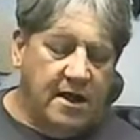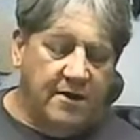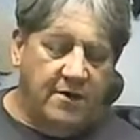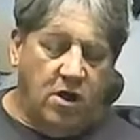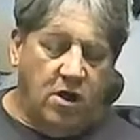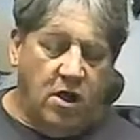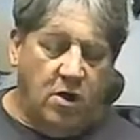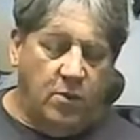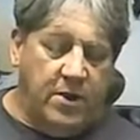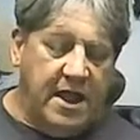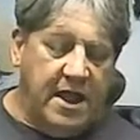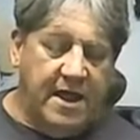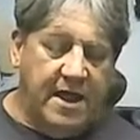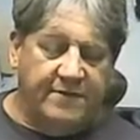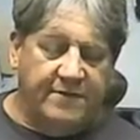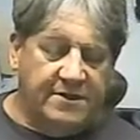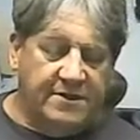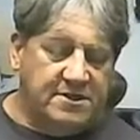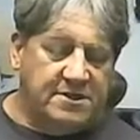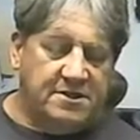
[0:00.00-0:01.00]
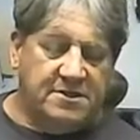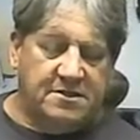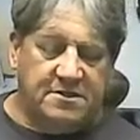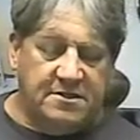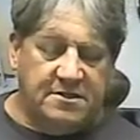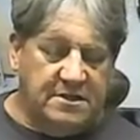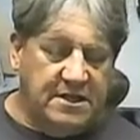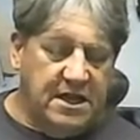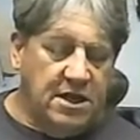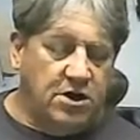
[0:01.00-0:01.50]
All we have is
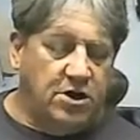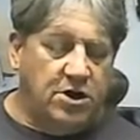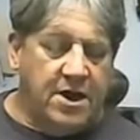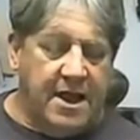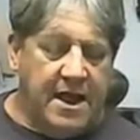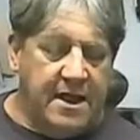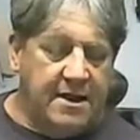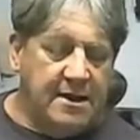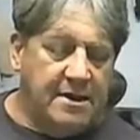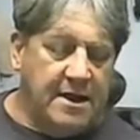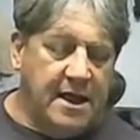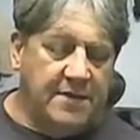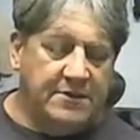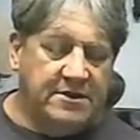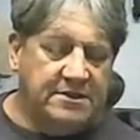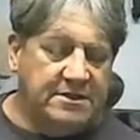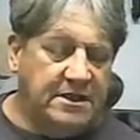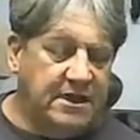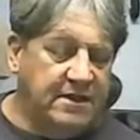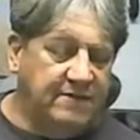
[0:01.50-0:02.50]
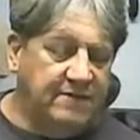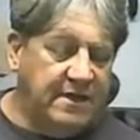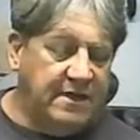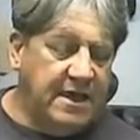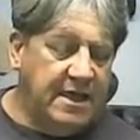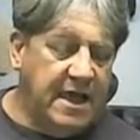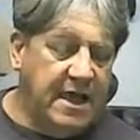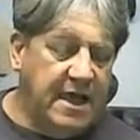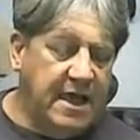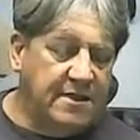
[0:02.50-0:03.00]
the internet on the
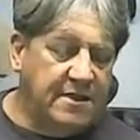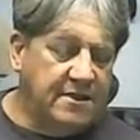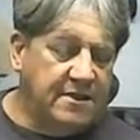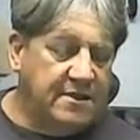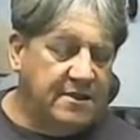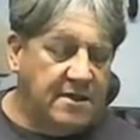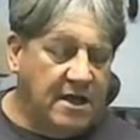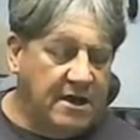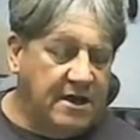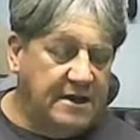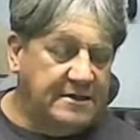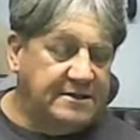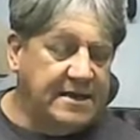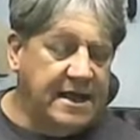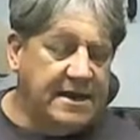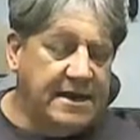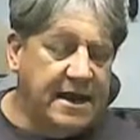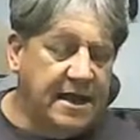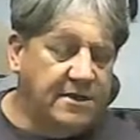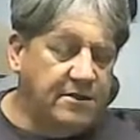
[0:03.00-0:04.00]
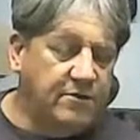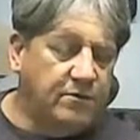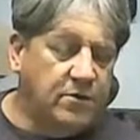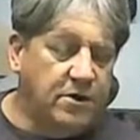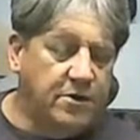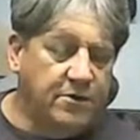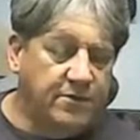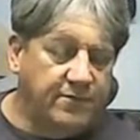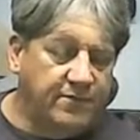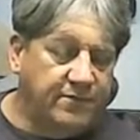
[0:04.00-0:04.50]
TV and an antenna on the
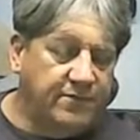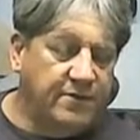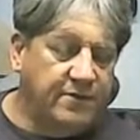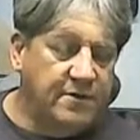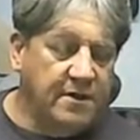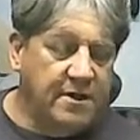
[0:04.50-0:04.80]
roof.